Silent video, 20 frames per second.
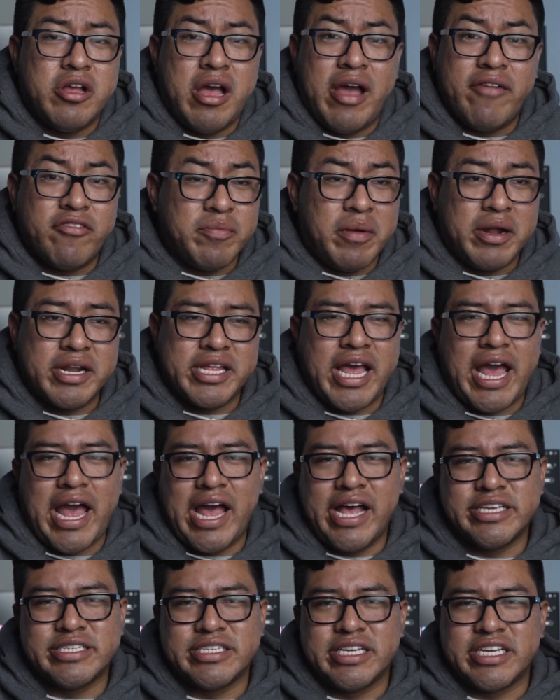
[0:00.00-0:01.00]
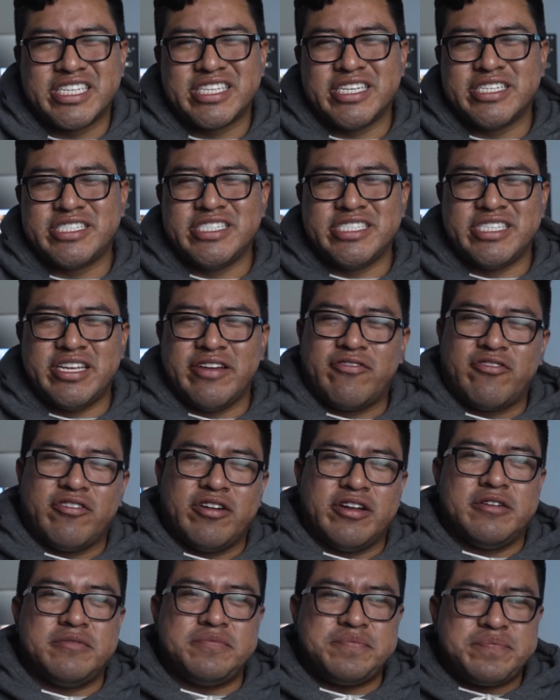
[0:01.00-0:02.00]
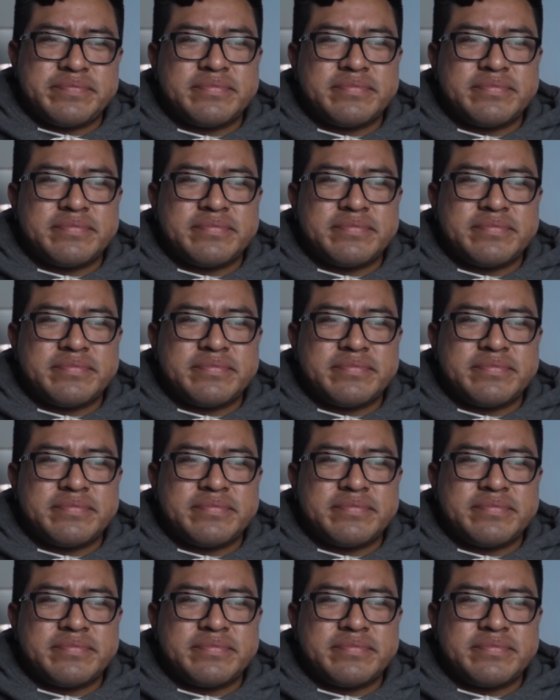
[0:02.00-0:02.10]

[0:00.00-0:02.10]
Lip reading: everybody has like such a different